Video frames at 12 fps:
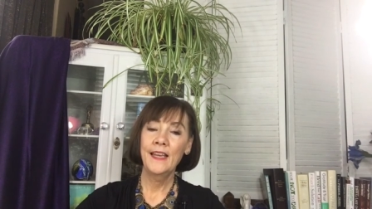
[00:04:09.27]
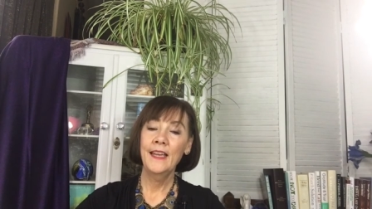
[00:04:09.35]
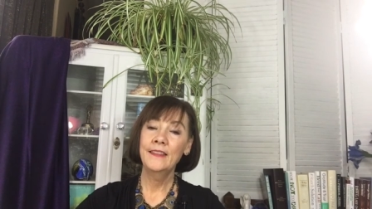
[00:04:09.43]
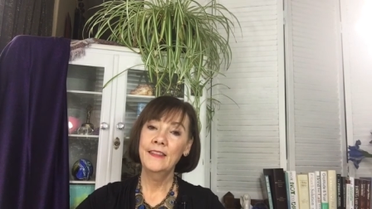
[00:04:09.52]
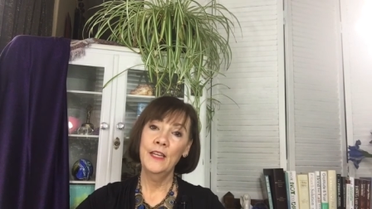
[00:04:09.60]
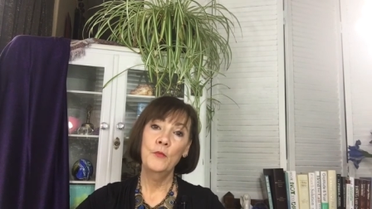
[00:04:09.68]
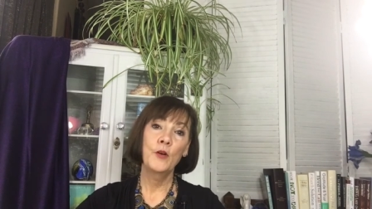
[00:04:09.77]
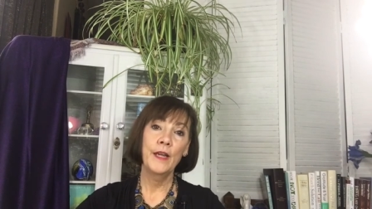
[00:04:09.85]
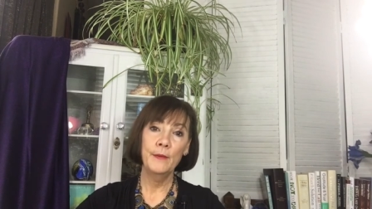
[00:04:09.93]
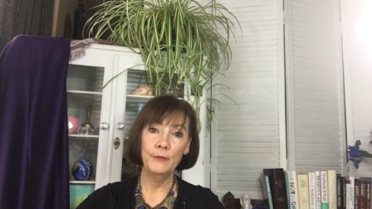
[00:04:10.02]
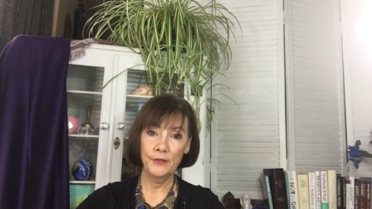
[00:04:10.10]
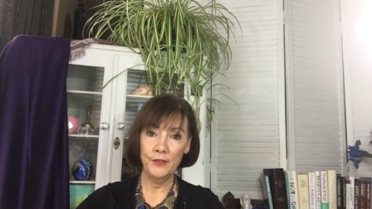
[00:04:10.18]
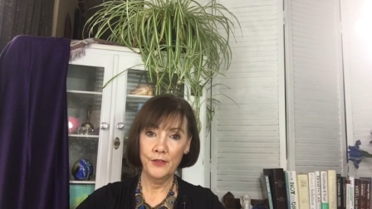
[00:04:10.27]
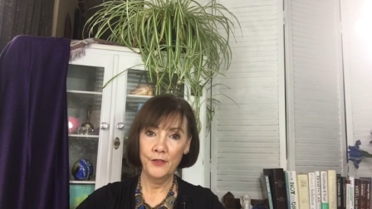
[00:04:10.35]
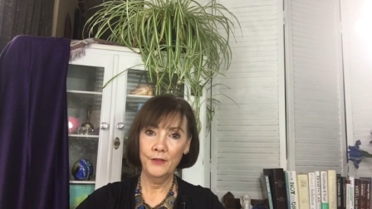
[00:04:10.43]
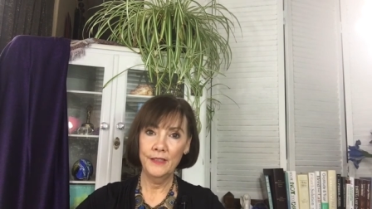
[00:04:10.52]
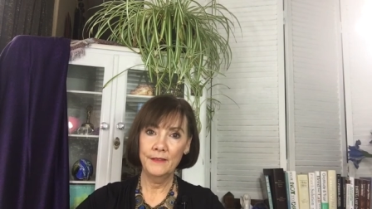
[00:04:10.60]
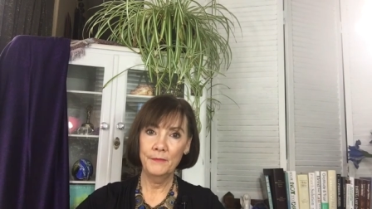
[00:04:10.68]
and they were able to
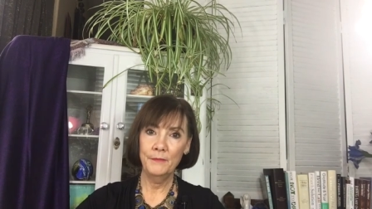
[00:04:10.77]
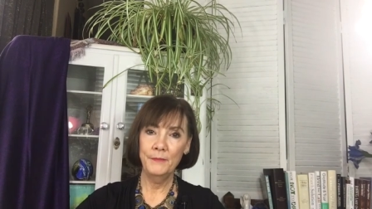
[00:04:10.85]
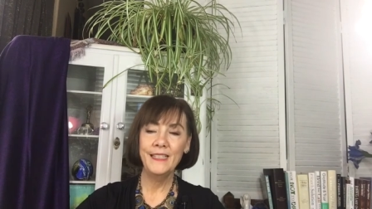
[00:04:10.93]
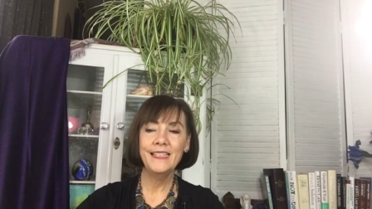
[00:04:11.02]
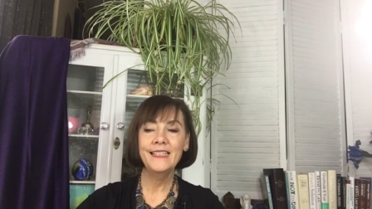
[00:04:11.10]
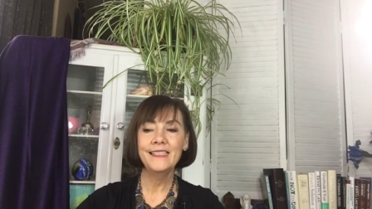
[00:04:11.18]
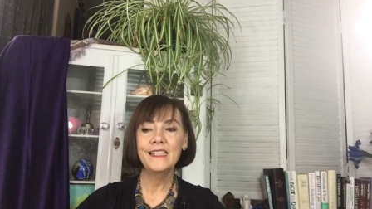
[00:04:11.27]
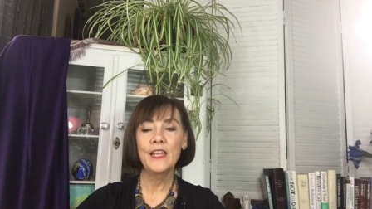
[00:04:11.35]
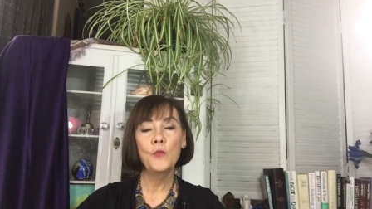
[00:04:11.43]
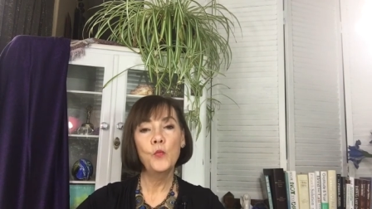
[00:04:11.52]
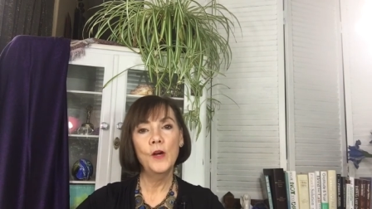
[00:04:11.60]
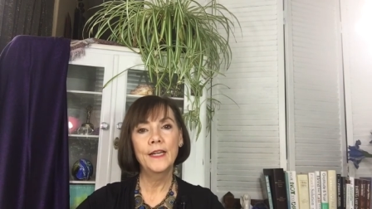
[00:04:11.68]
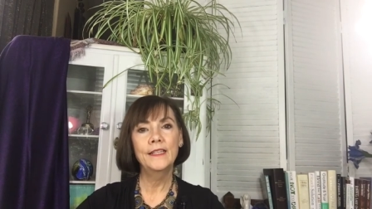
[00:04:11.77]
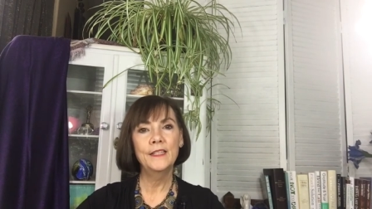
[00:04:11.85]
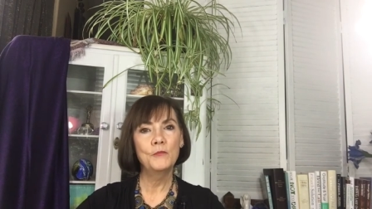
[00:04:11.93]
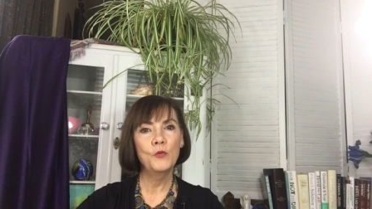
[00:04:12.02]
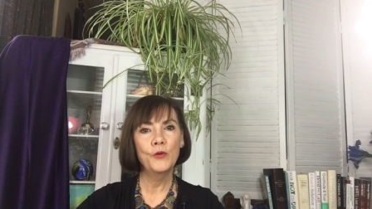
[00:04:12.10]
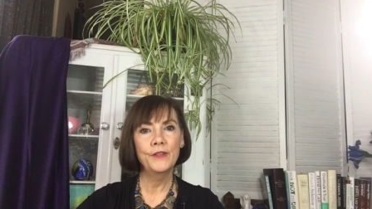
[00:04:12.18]
do it because they wanted
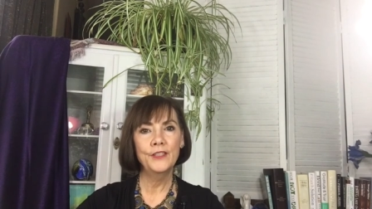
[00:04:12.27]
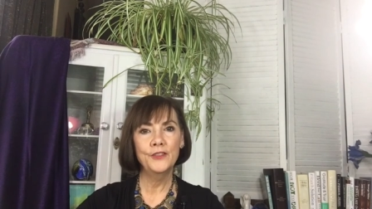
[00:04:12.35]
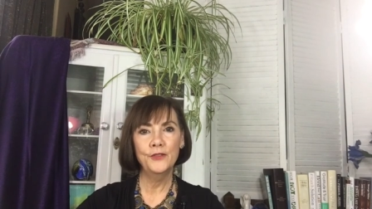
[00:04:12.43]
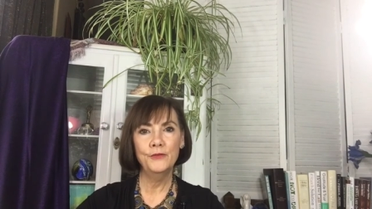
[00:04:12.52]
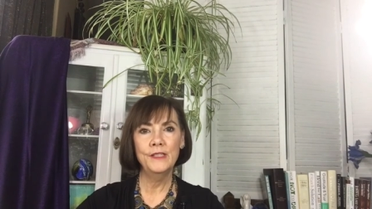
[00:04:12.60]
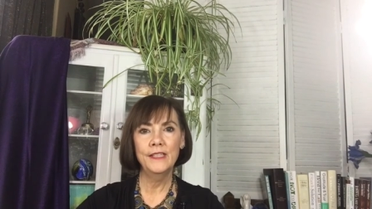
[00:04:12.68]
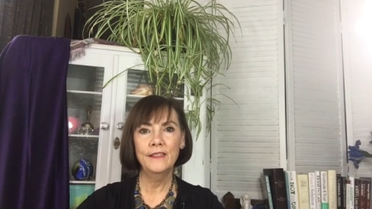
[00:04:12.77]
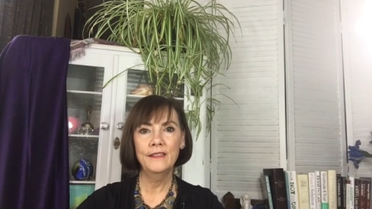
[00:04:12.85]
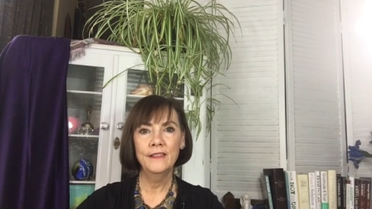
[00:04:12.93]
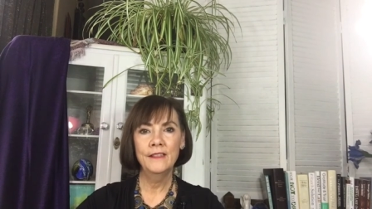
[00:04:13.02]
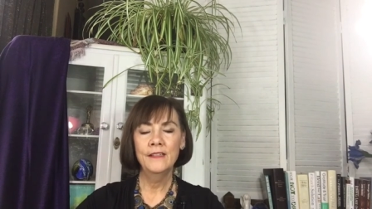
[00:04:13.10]
it more than you did.